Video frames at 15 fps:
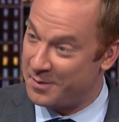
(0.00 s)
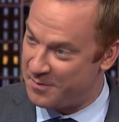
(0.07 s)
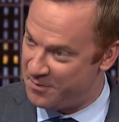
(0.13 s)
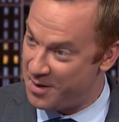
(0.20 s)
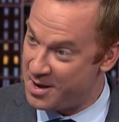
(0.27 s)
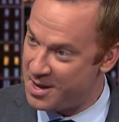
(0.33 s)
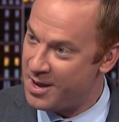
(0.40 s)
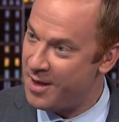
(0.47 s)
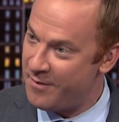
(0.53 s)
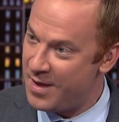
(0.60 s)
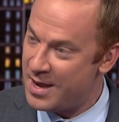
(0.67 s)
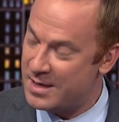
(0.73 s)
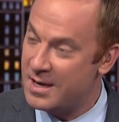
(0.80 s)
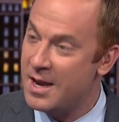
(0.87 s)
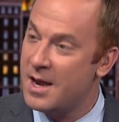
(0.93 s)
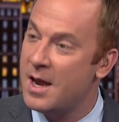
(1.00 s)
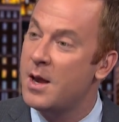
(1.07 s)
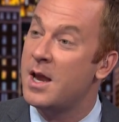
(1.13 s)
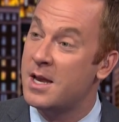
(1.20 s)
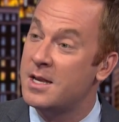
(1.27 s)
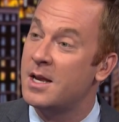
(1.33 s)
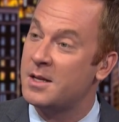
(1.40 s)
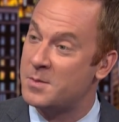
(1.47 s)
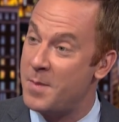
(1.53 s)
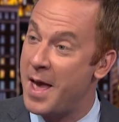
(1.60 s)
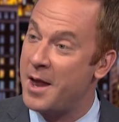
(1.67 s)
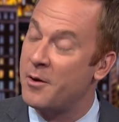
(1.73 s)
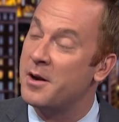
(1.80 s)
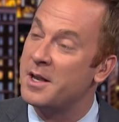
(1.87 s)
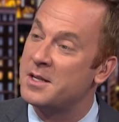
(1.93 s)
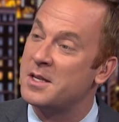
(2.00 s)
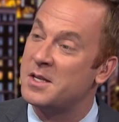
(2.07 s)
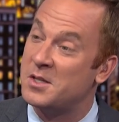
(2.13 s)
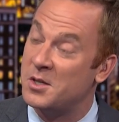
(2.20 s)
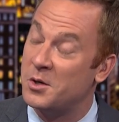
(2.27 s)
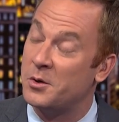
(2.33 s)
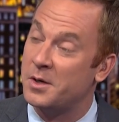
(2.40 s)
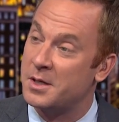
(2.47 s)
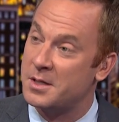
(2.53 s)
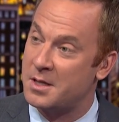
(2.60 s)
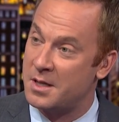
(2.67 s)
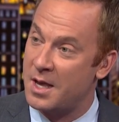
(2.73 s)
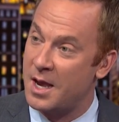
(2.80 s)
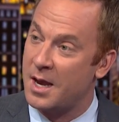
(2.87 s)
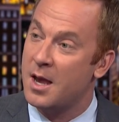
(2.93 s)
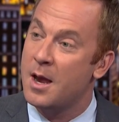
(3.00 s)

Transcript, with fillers: funny event, it, it does matter. It is a serious thing.